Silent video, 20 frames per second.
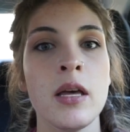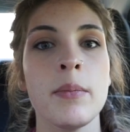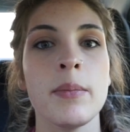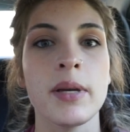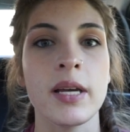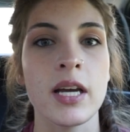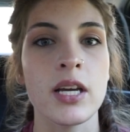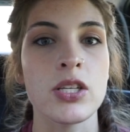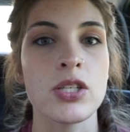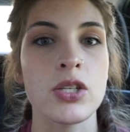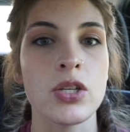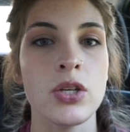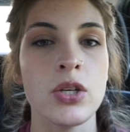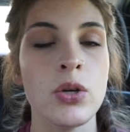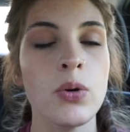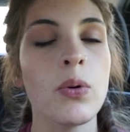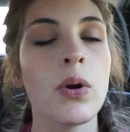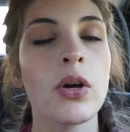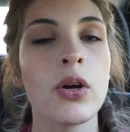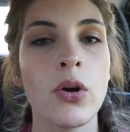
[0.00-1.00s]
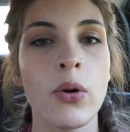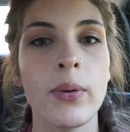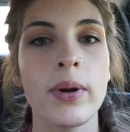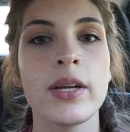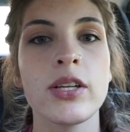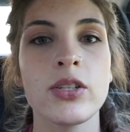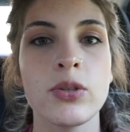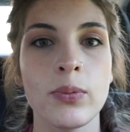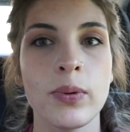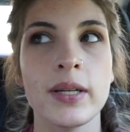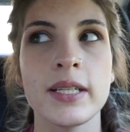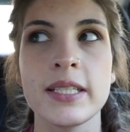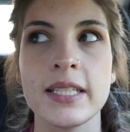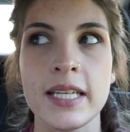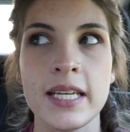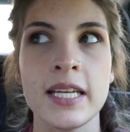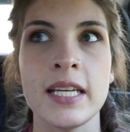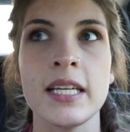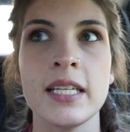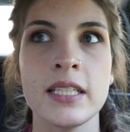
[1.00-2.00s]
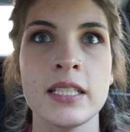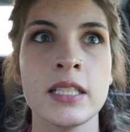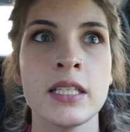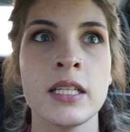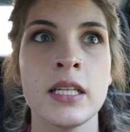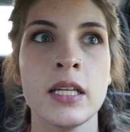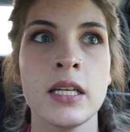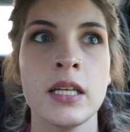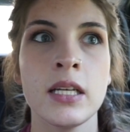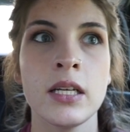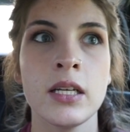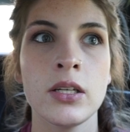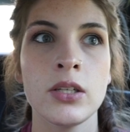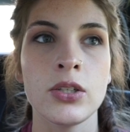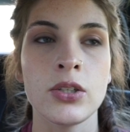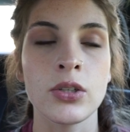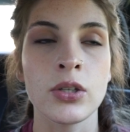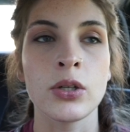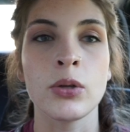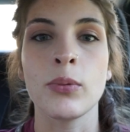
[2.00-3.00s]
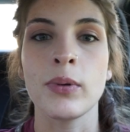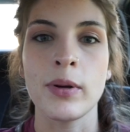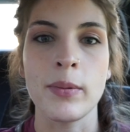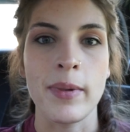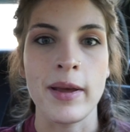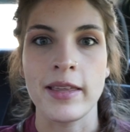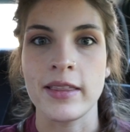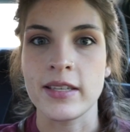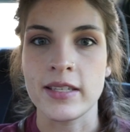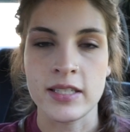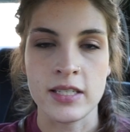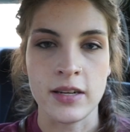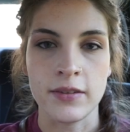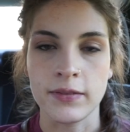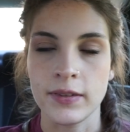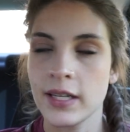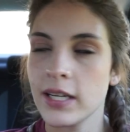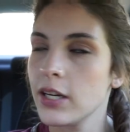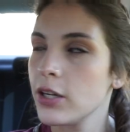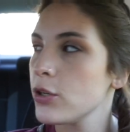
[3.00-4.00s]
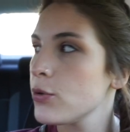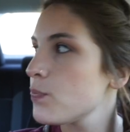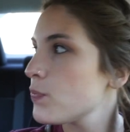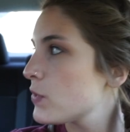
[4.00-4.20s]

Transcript: because you are going to want to eat. You're going to want to make this stuff later.